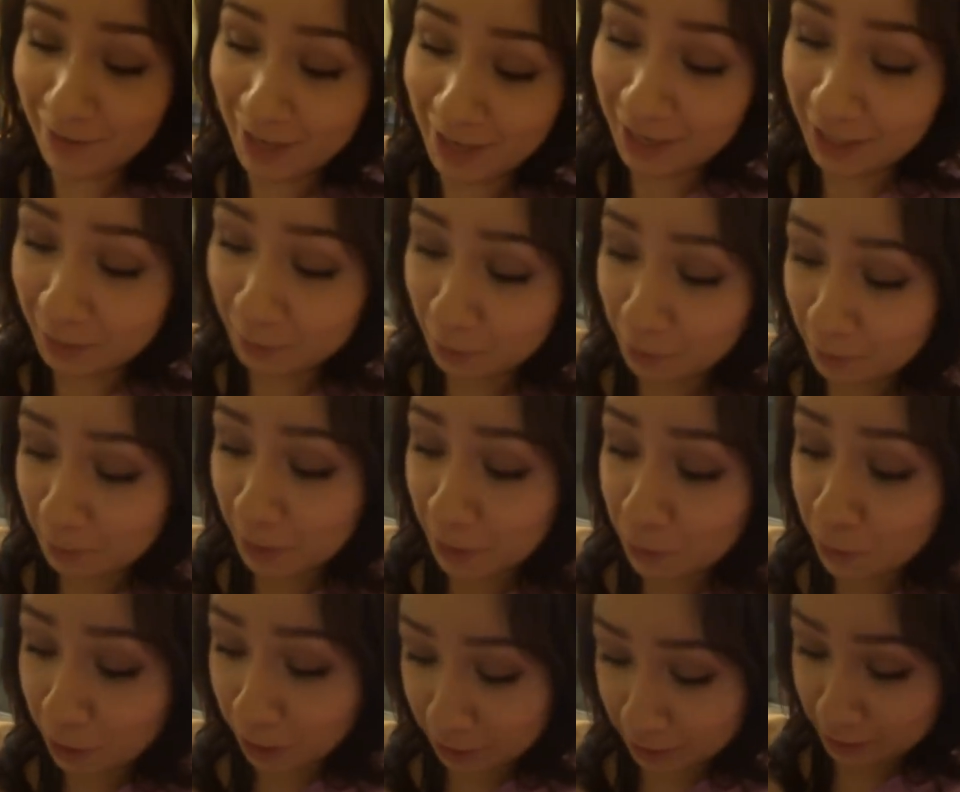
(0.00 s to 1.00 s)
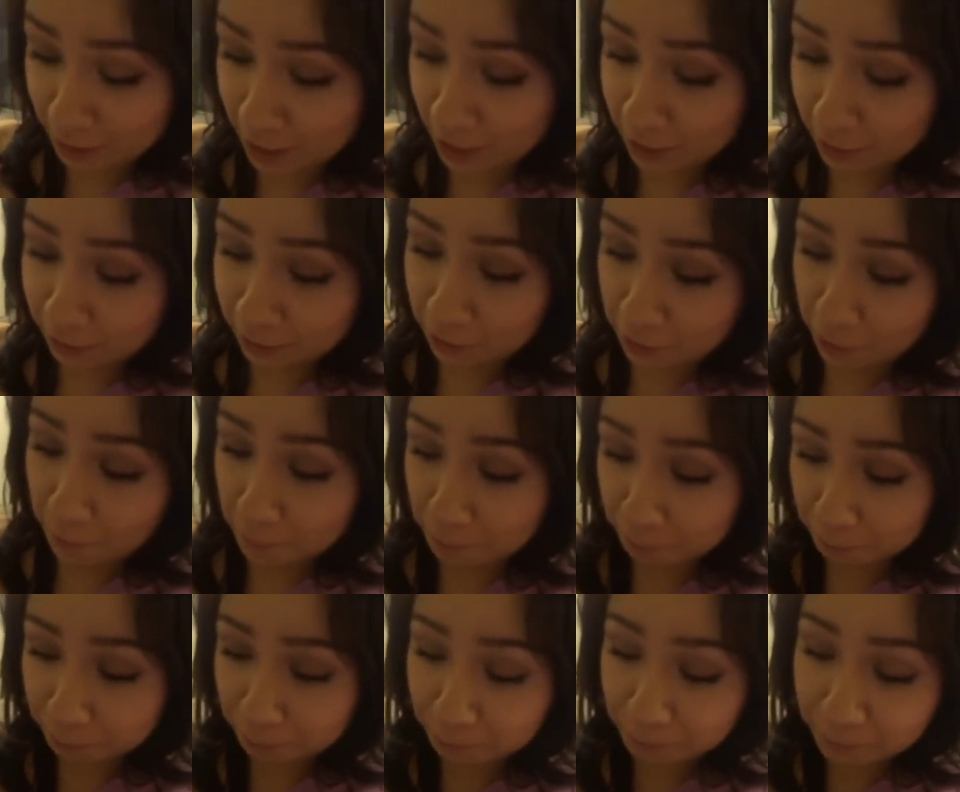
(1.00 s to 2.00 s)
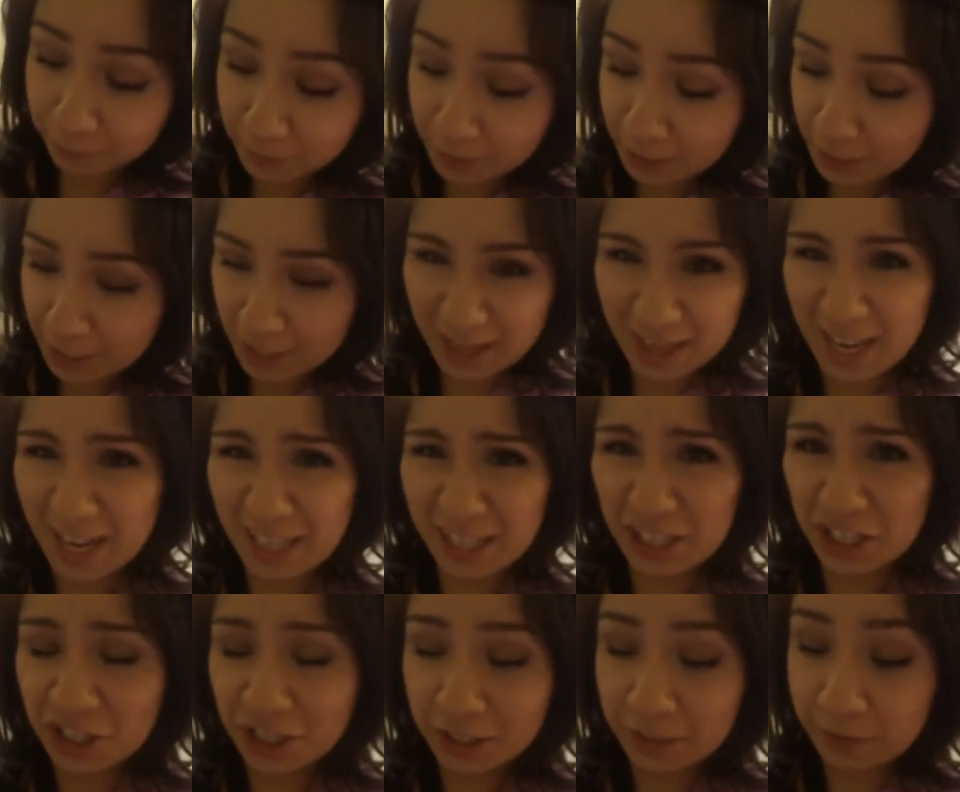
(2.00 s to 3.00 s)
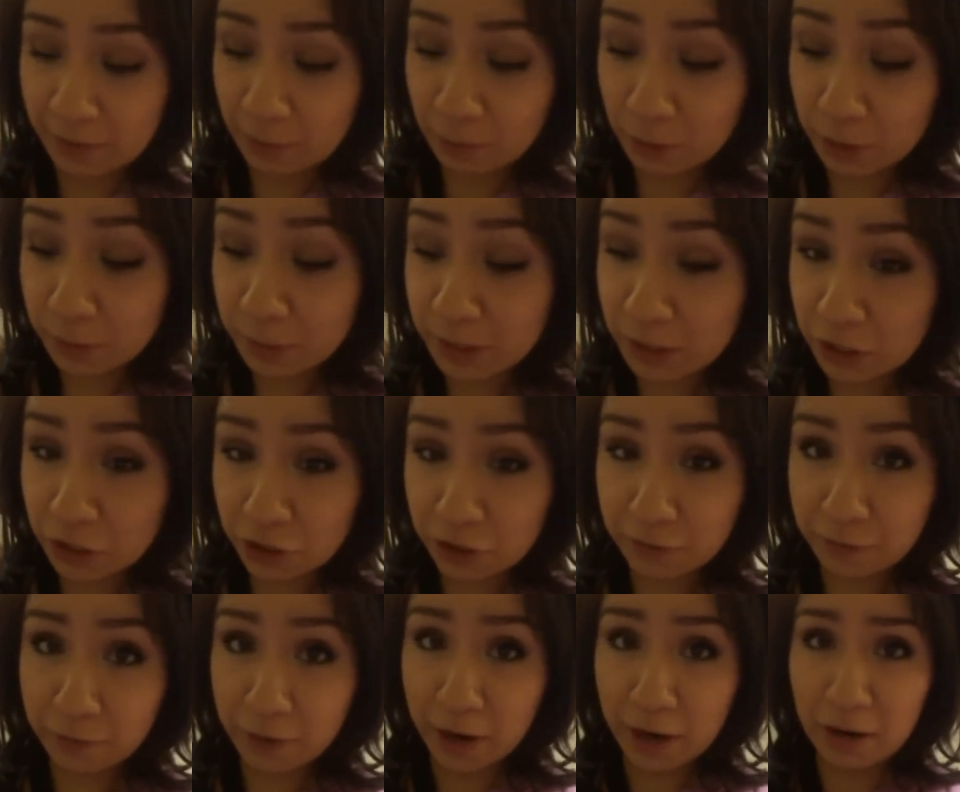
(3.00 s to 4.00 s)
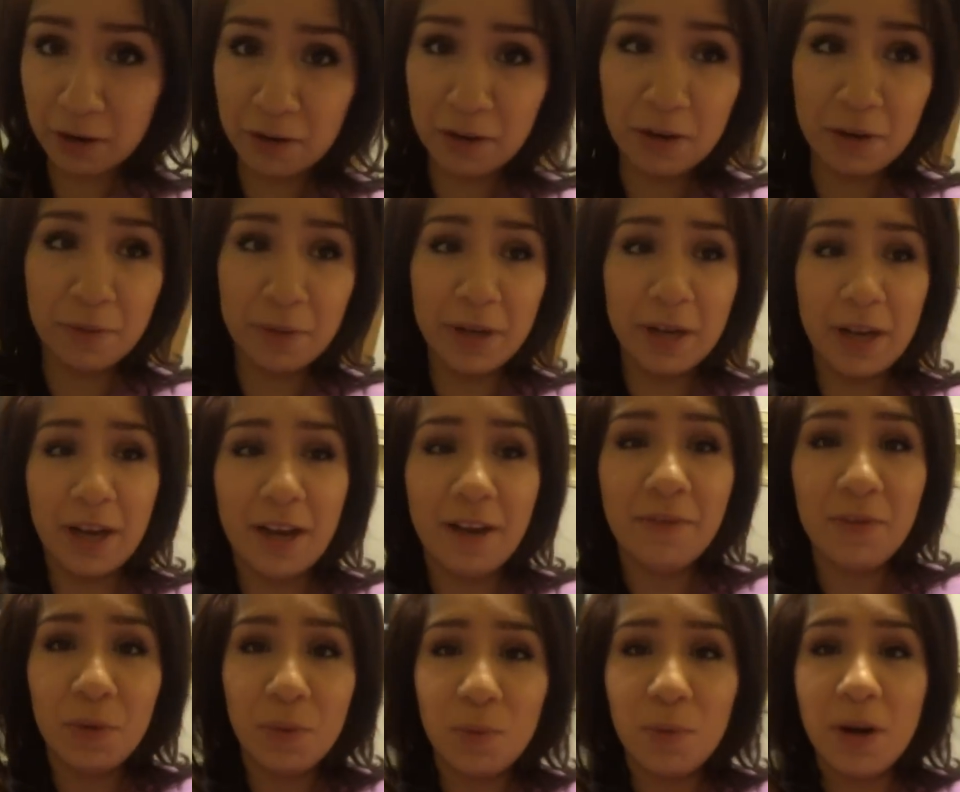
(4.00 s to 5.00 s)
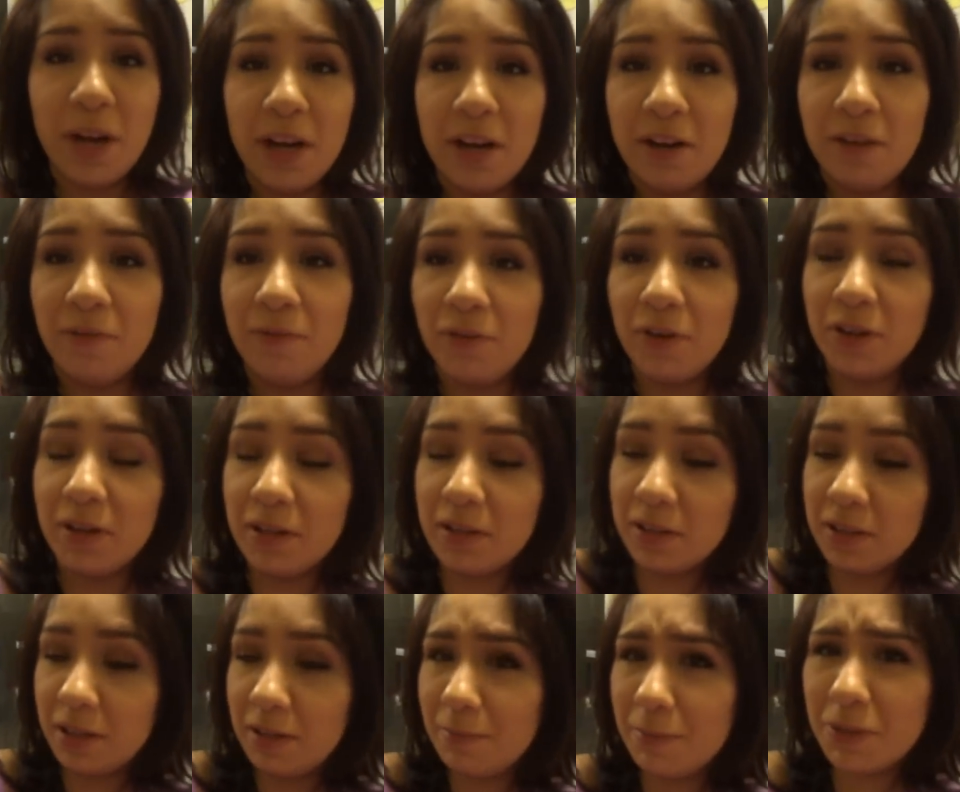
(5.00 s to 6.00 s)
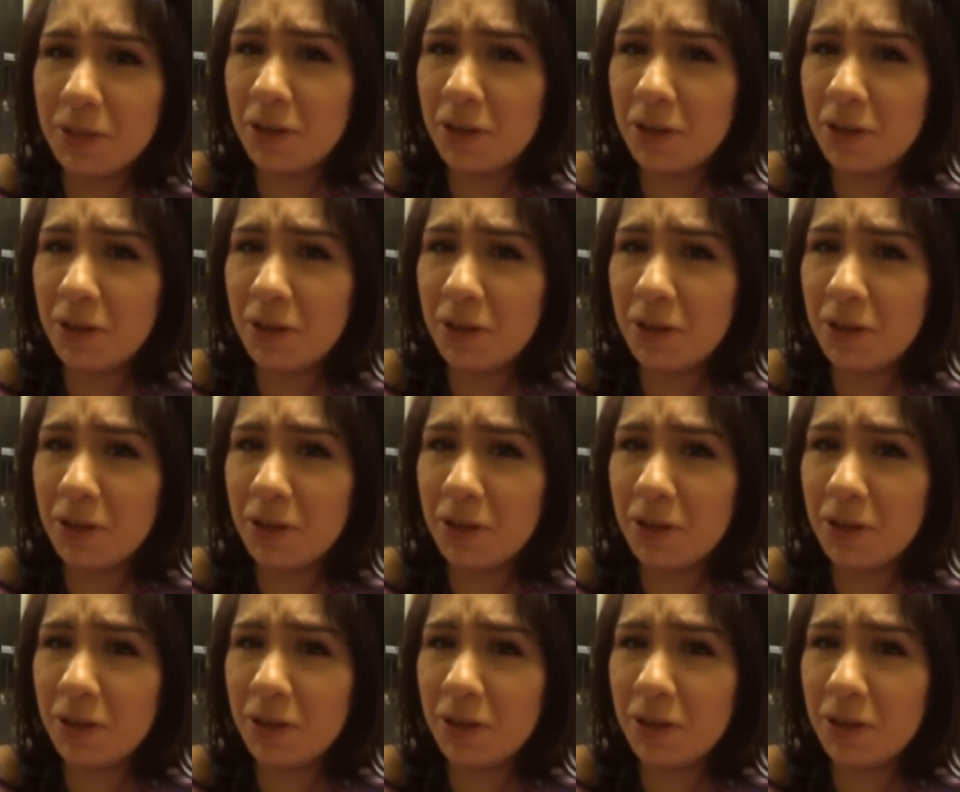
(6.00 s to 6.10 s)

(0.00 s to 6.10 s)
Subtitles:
My dad's putting me to work tonight, so that is just fine. We're doing stir fry. Oh, you know what? I have you right here in front of the steam.